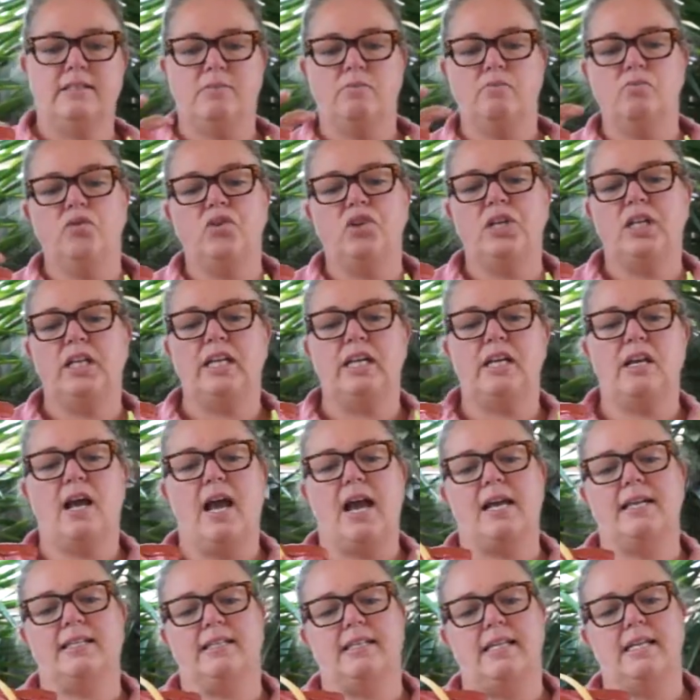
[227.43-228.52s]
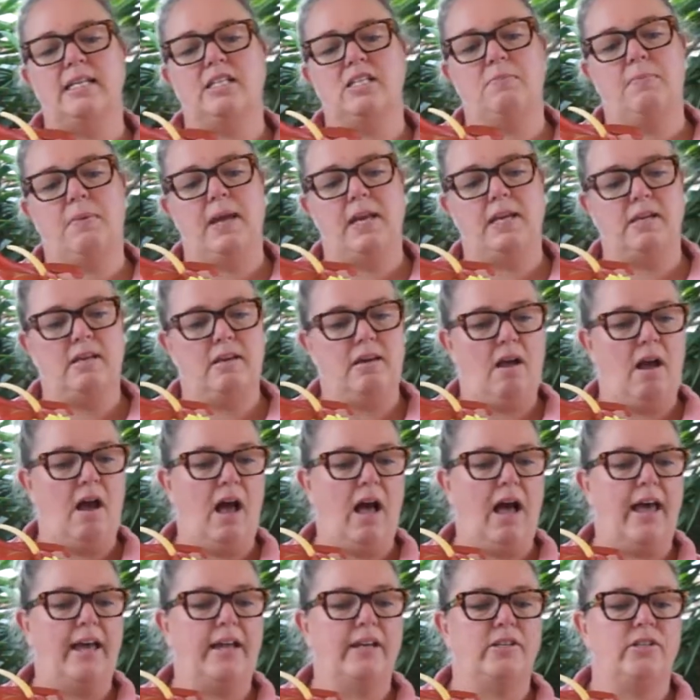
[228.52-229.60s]
some really nice independent
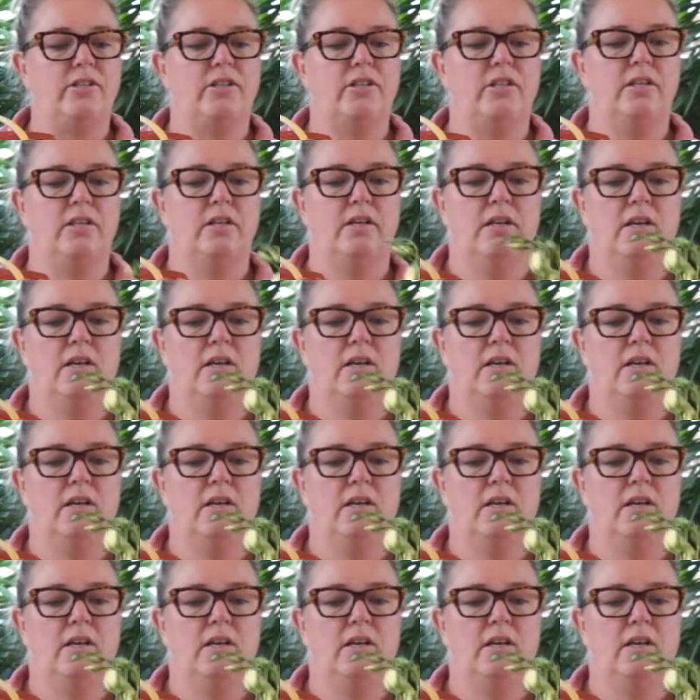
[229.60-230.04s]
height